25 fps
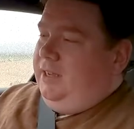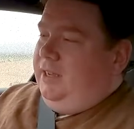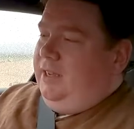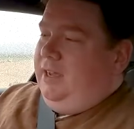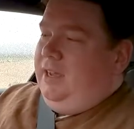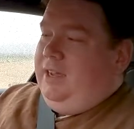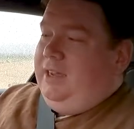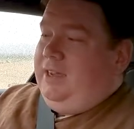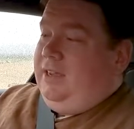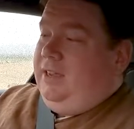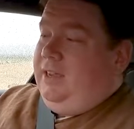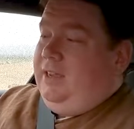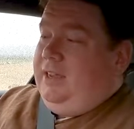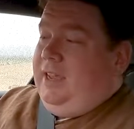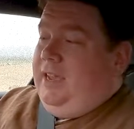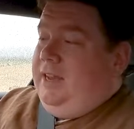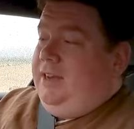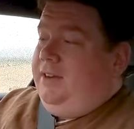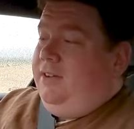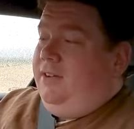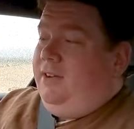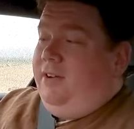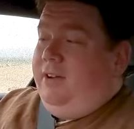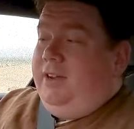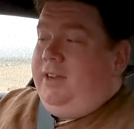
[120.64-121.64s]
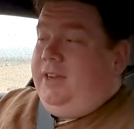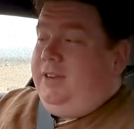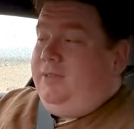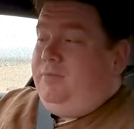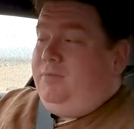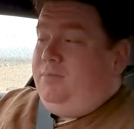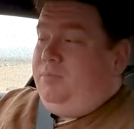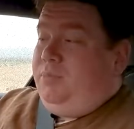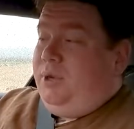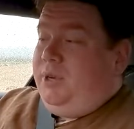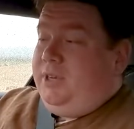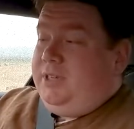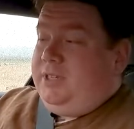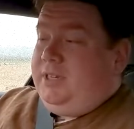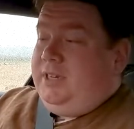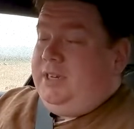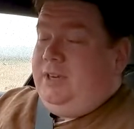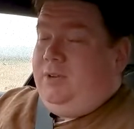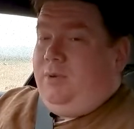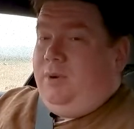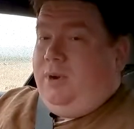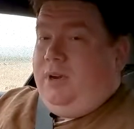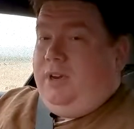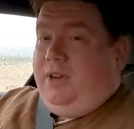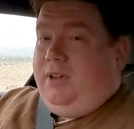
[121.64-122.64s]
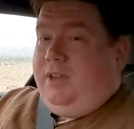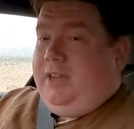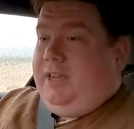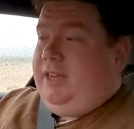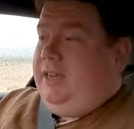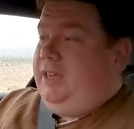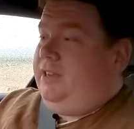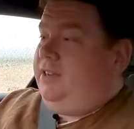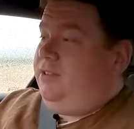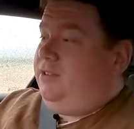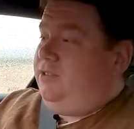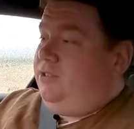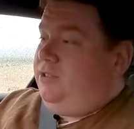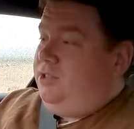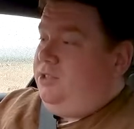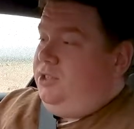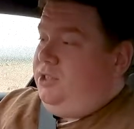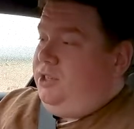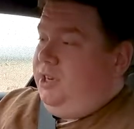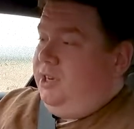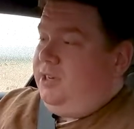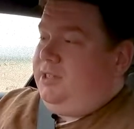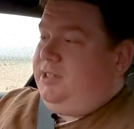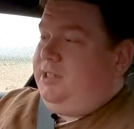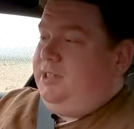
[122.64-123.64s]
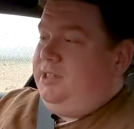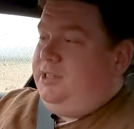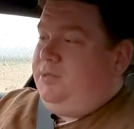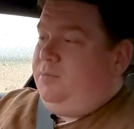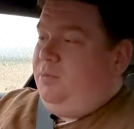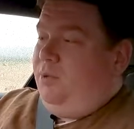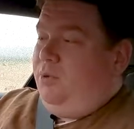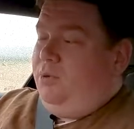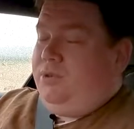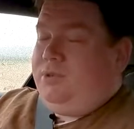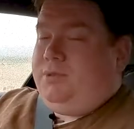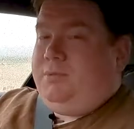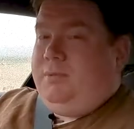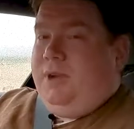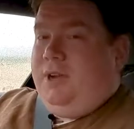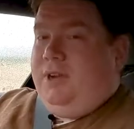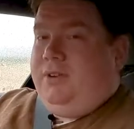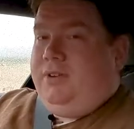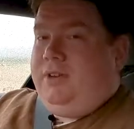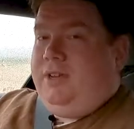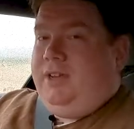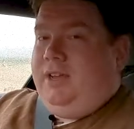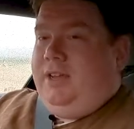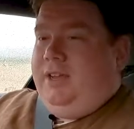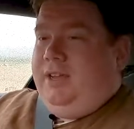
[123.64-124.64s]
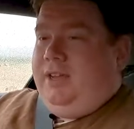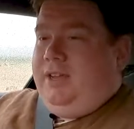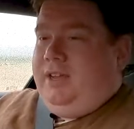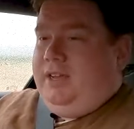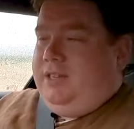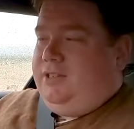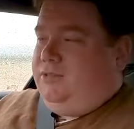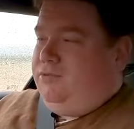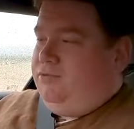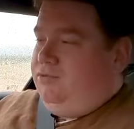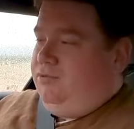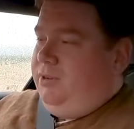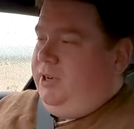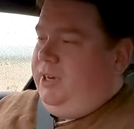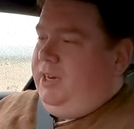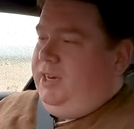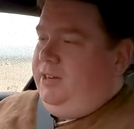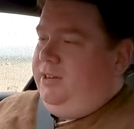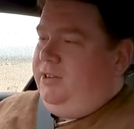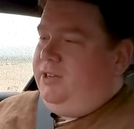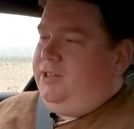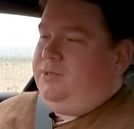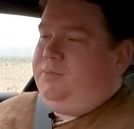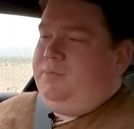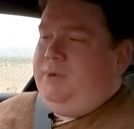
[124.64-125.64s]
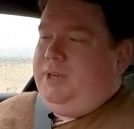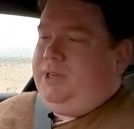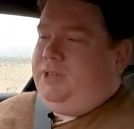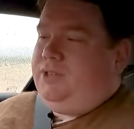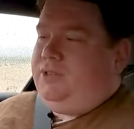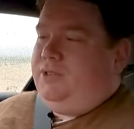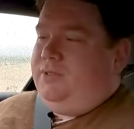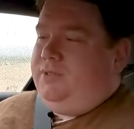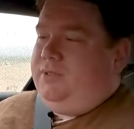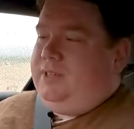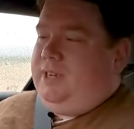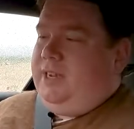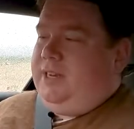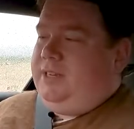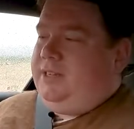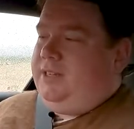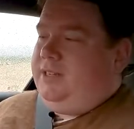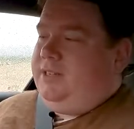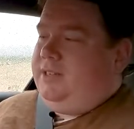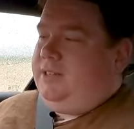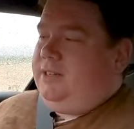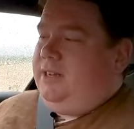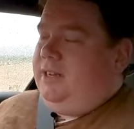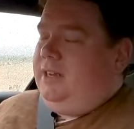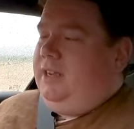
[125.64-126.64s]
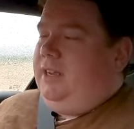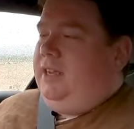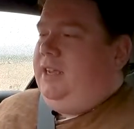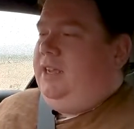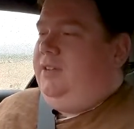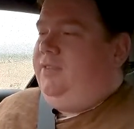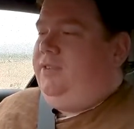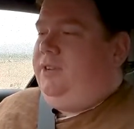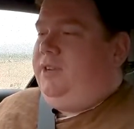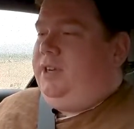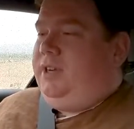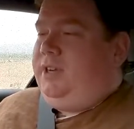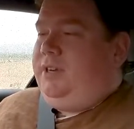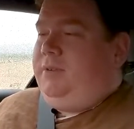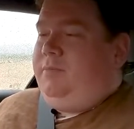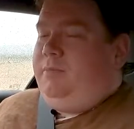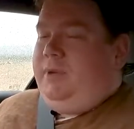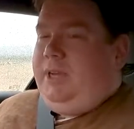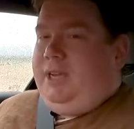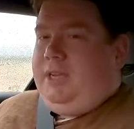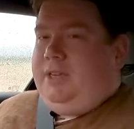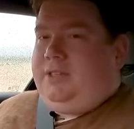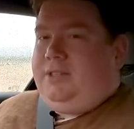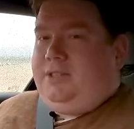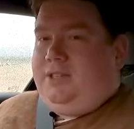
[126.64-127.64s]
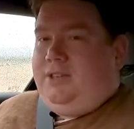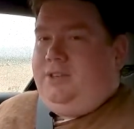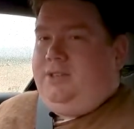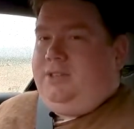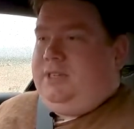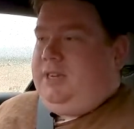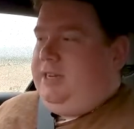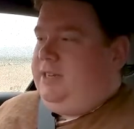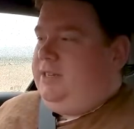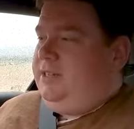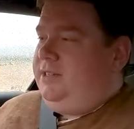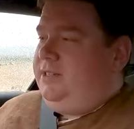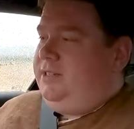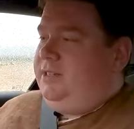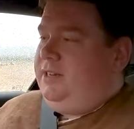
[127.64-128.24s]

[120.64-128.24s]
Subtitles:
Again, I personally quite like it just in sports mode. It's a really nice mixture of settings. If you're going to mix two settings